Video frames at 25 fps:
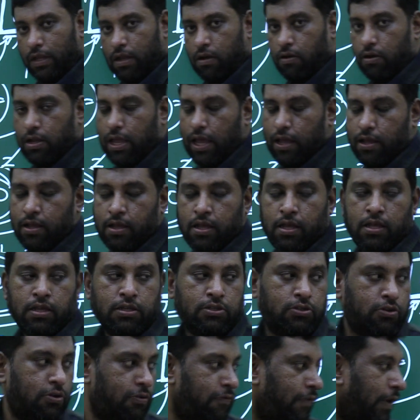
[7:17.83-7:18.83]
Okay,
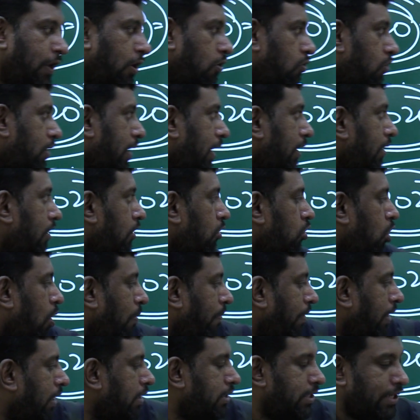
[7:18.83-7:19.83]
so when you look at the
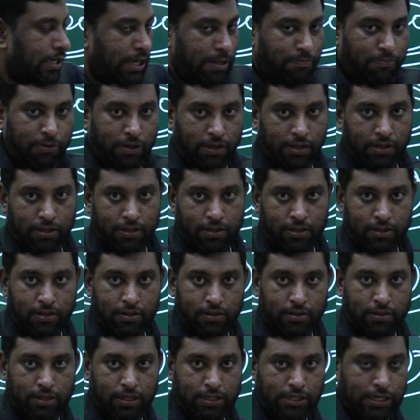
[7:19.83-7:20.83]
nominal GDP,
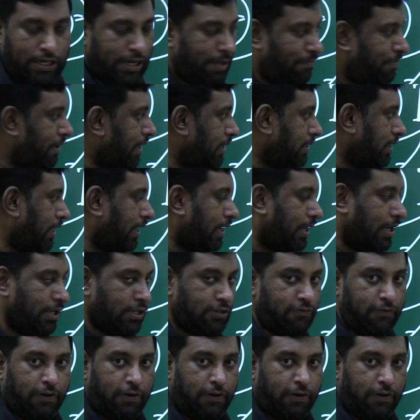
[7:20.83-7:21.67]
the GDP has increased.